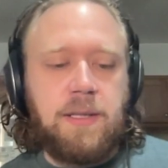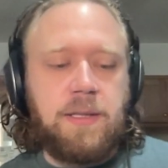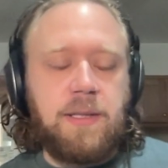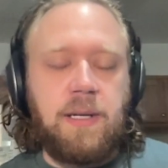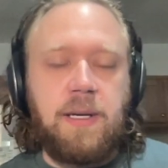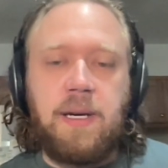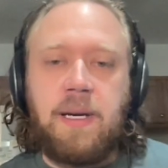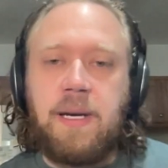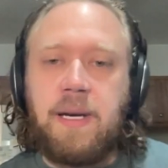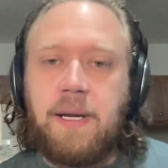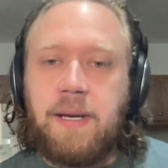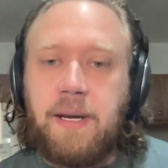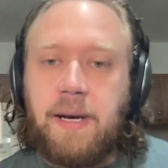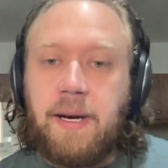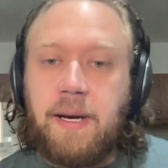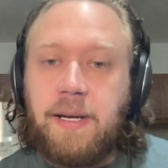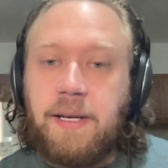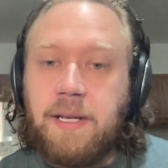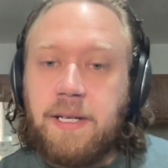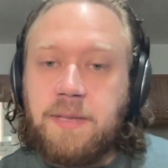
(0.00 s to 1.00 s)
And
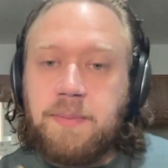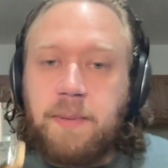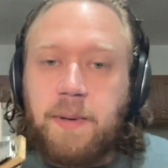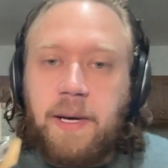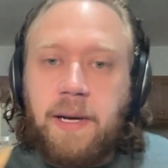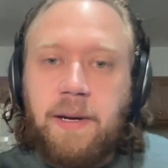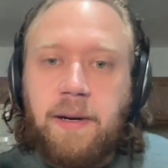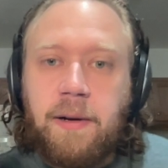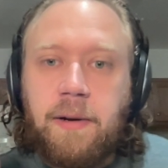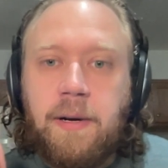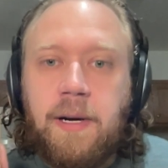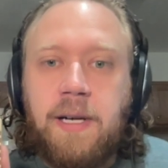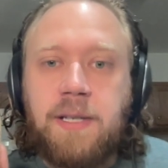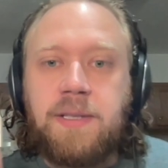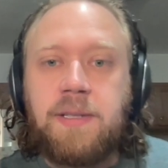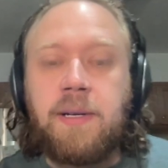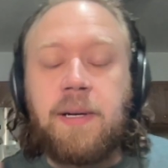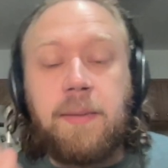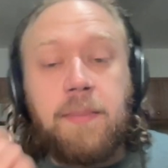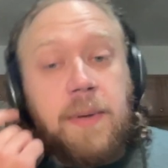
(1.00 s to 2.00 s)
he does play it in cross
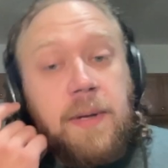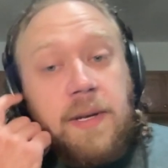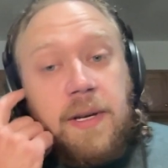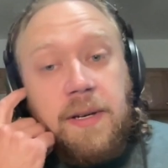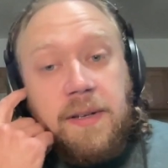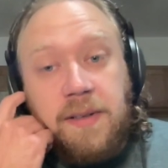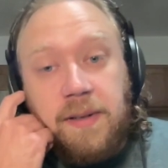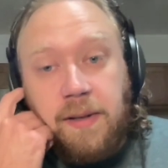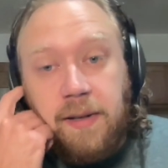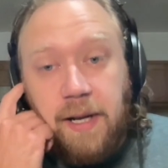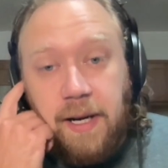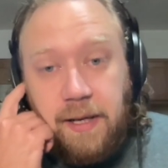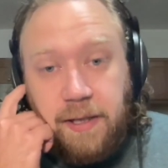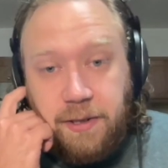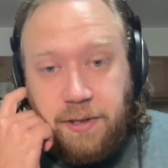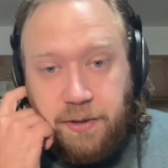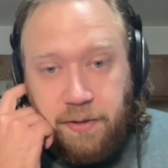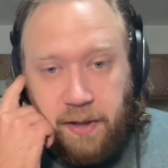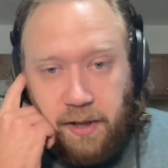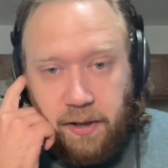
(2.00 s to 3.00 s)
harp. He does a lot of
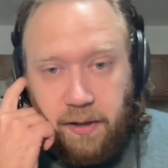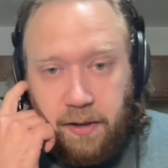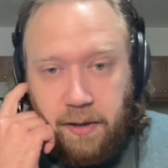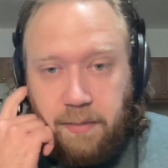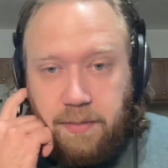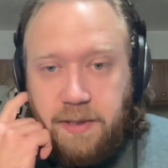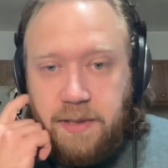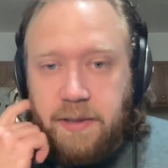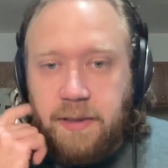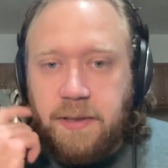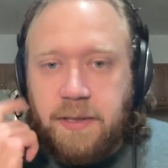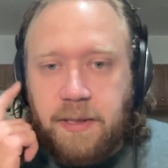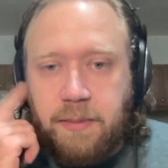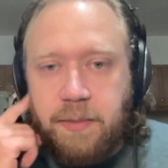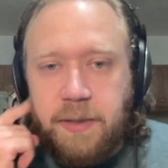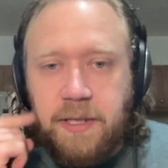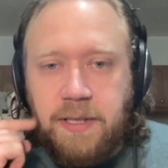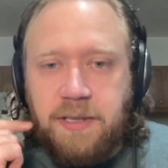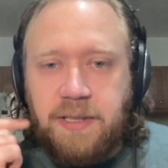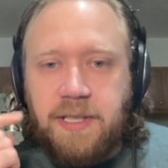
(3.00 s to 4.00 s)
straight harp songs. He
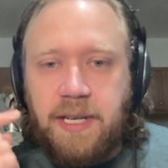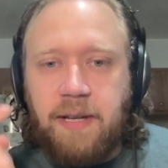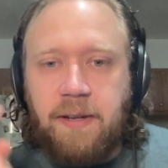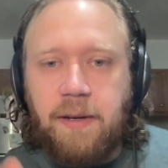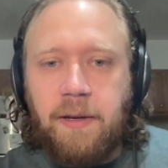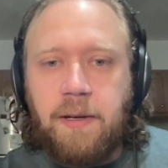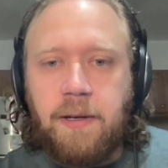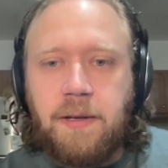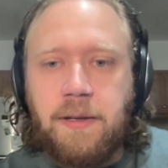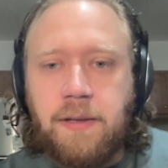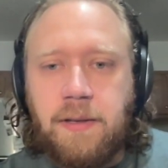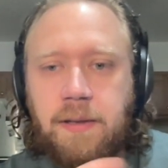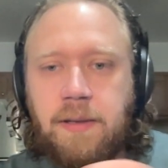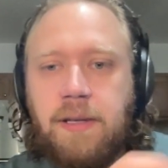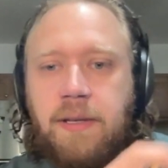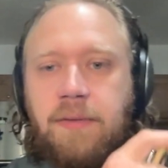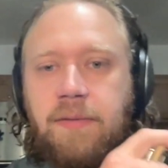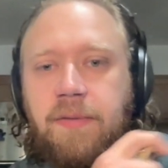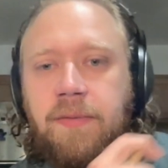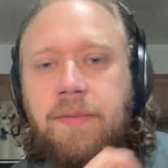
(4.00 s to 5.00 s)
plays Sally
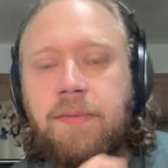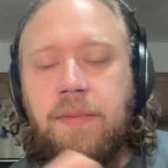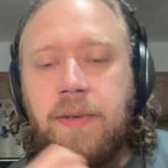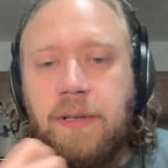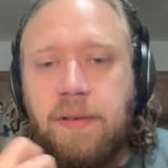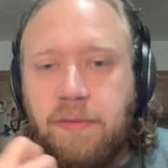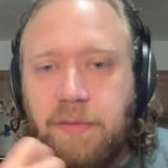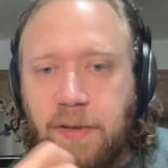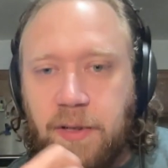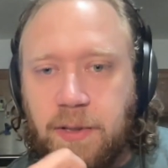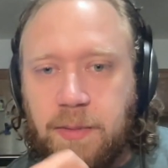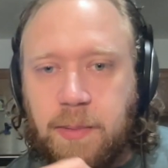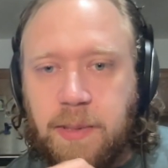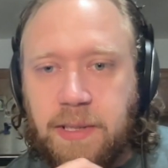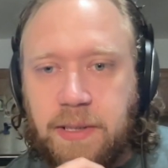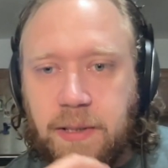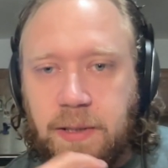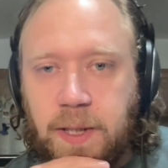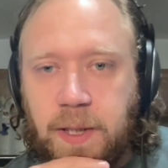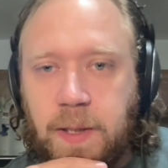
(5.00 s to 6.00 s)
Gooden in first
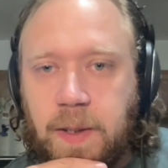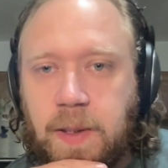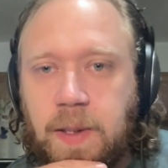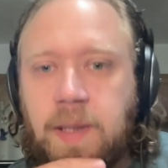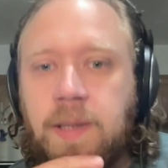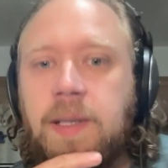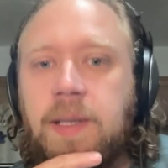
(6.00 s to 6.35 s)
position,